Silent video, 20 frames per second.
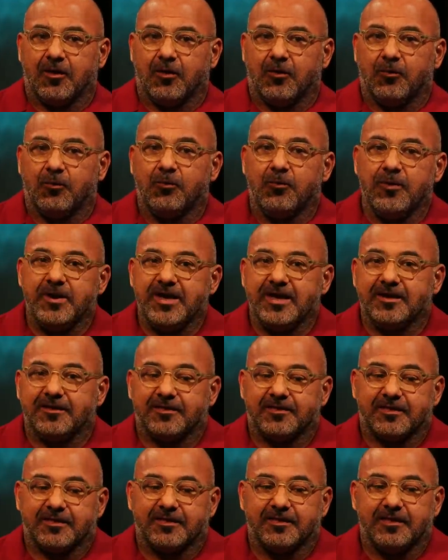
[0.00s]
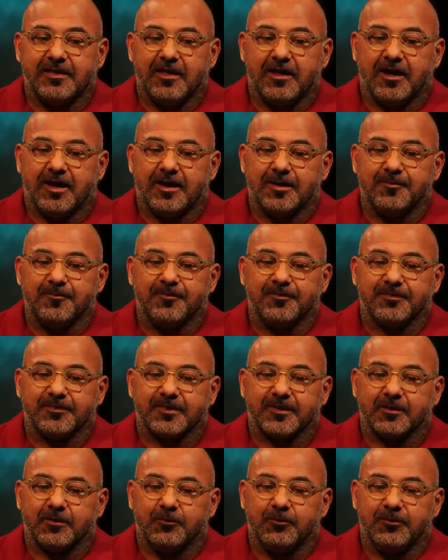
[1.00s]
we um,
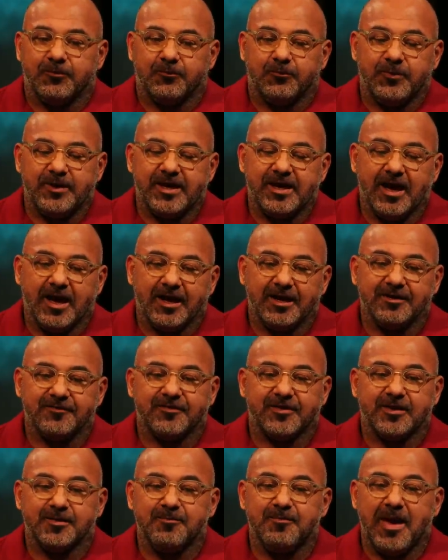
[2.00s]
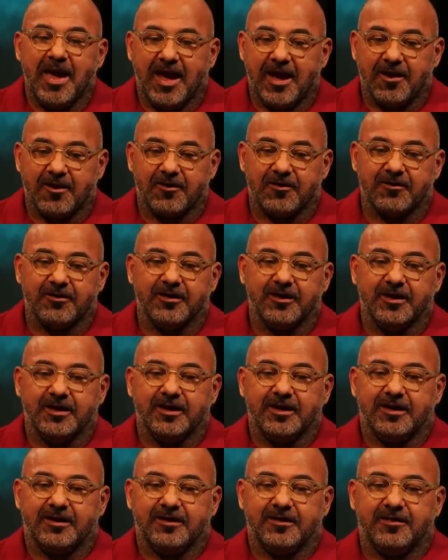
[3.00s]
we kind of compared
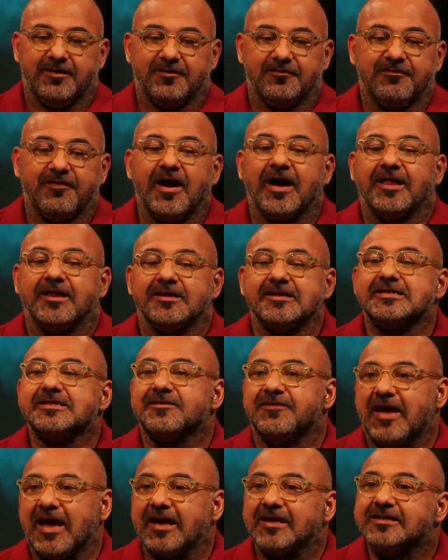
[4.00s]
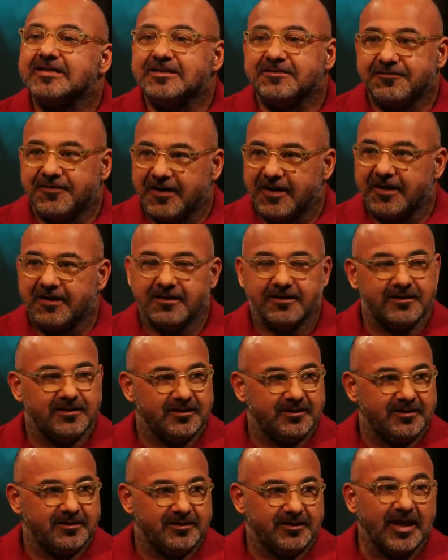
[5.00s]
the violence of Antifa
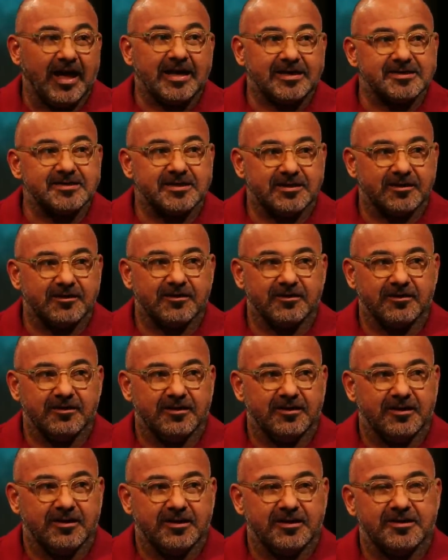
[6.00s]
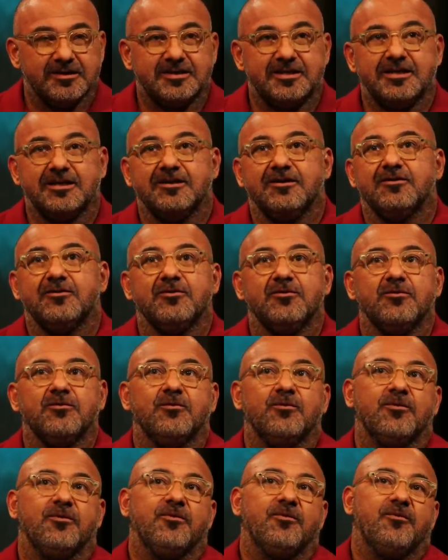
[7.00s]
last year mm-hmm. to
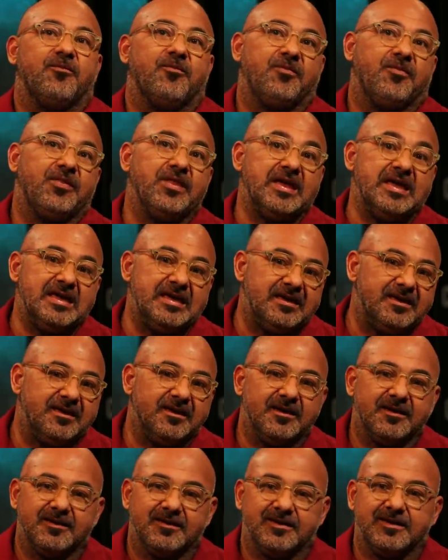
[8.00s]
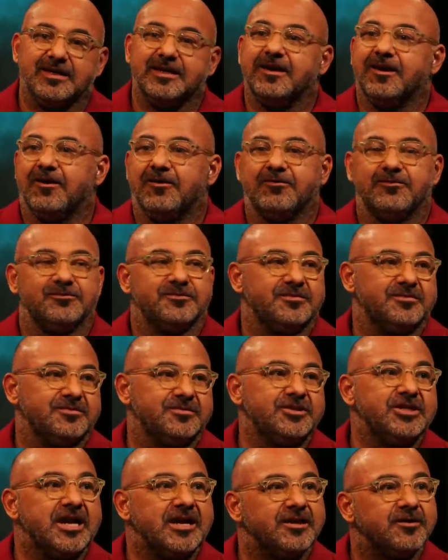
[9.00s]
the, you know,
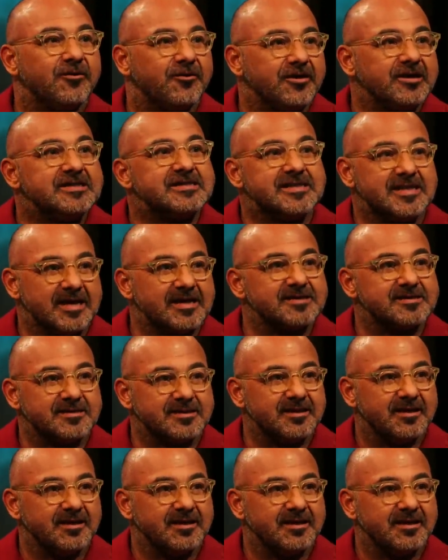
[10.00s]
January sixth.